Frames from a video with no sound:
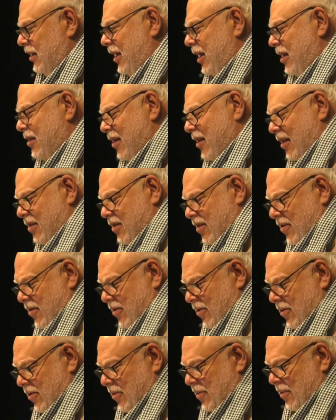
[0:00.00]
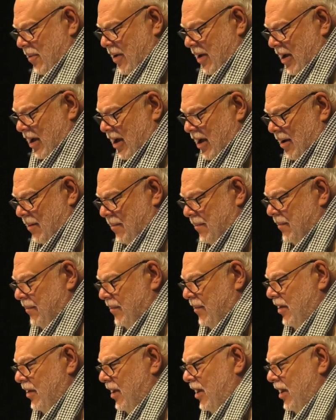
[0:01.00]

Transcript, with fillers: leads us to um,